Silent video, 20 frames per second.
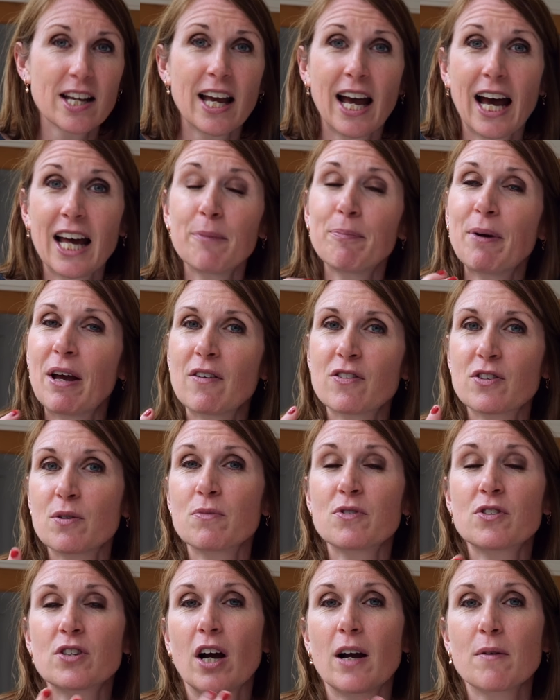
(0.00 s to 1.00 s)
and a bit
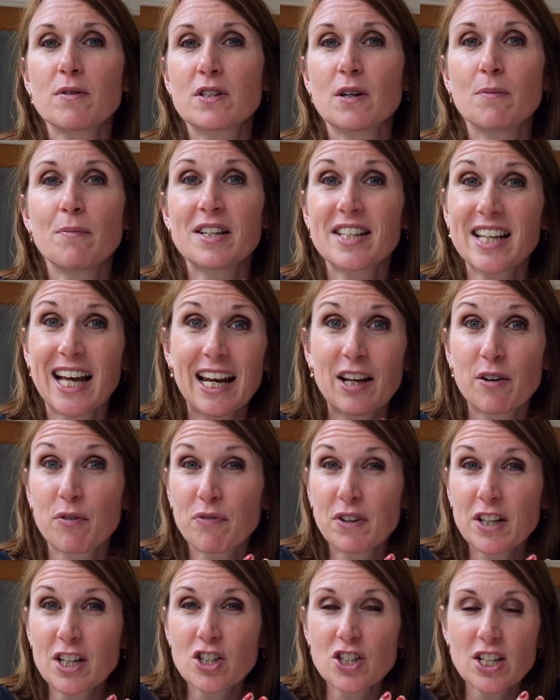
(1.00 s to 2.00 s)
sometimes some metallic
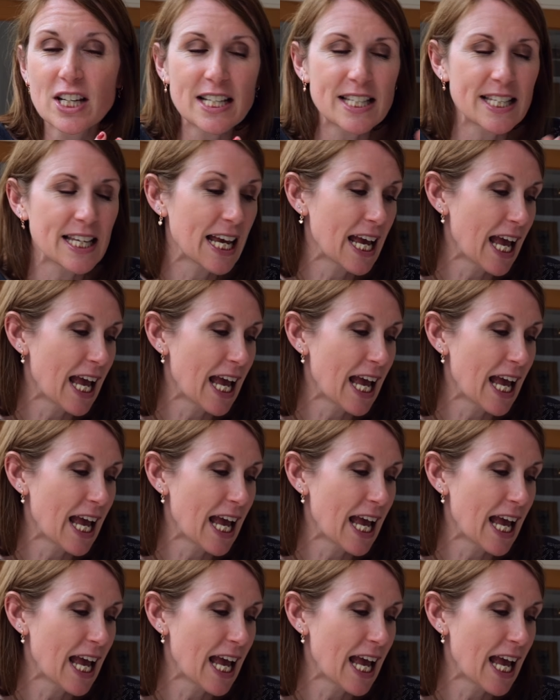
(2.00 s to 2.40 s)
finishes,